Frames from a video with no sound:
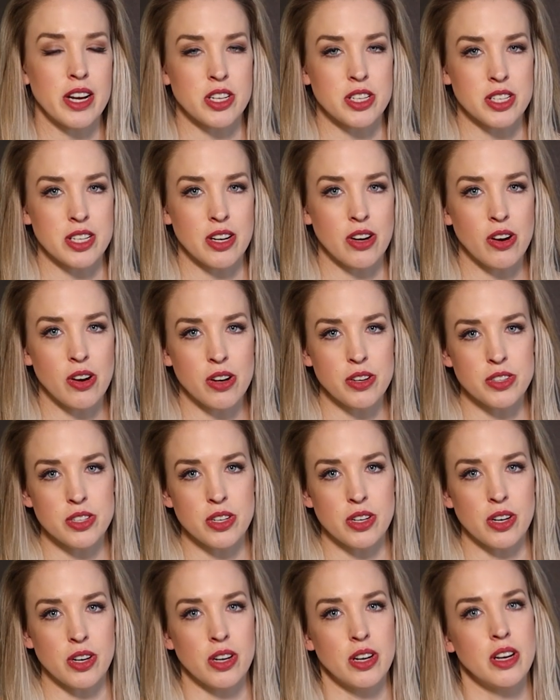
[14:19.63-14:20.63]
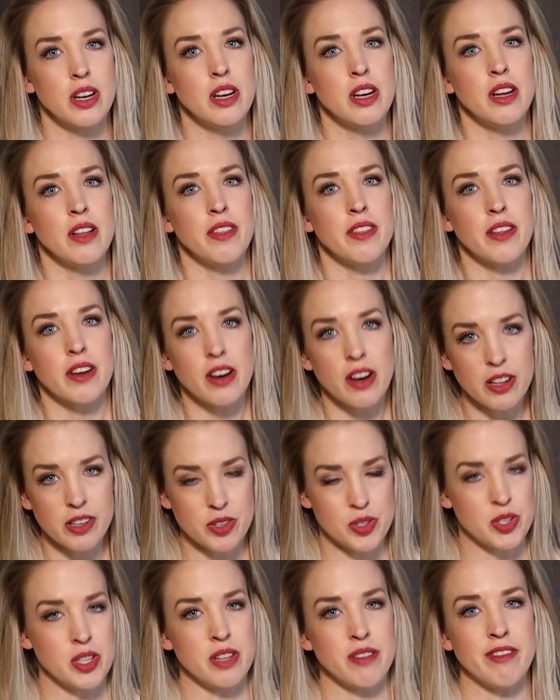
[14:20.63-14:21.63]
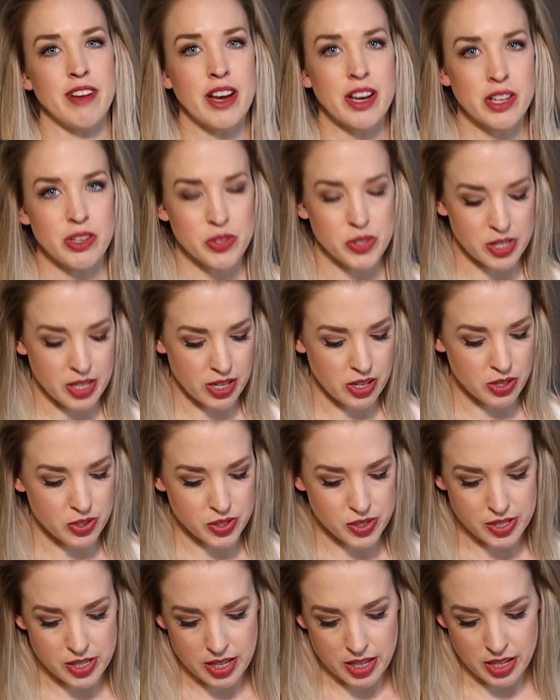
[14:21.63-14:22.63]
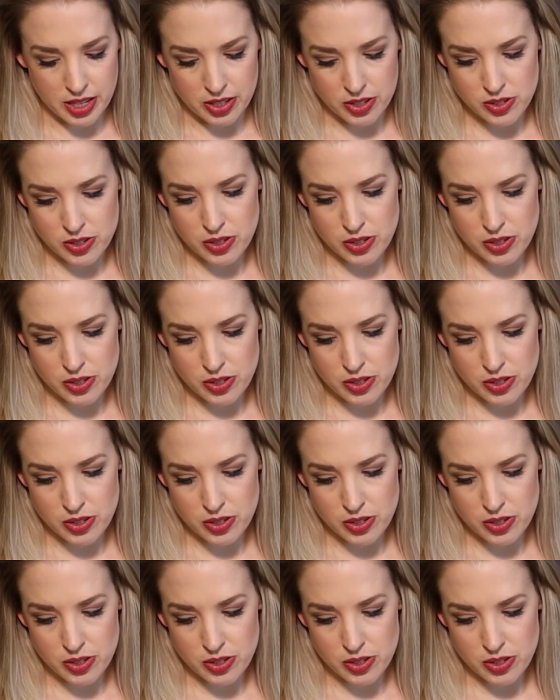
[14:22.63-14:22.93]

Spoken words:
actually alter the colors and the values that you're seeing.